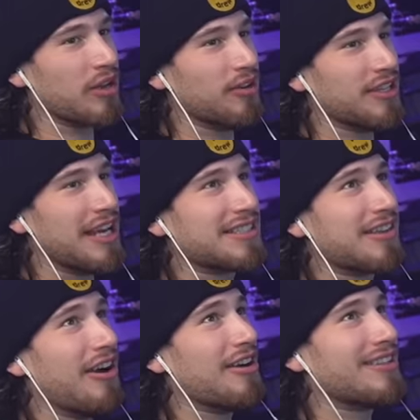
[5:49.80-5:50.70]
all the nice
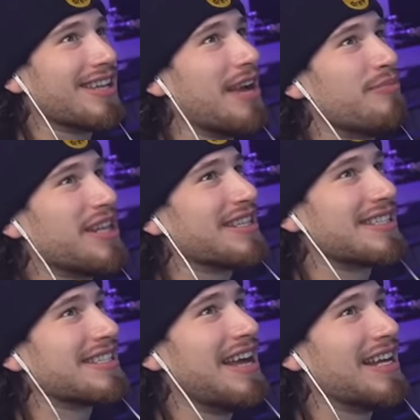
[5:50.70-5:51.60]
cars. I bet this
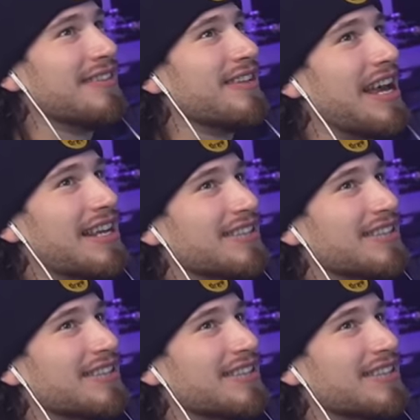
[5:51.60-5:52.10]
is not even at a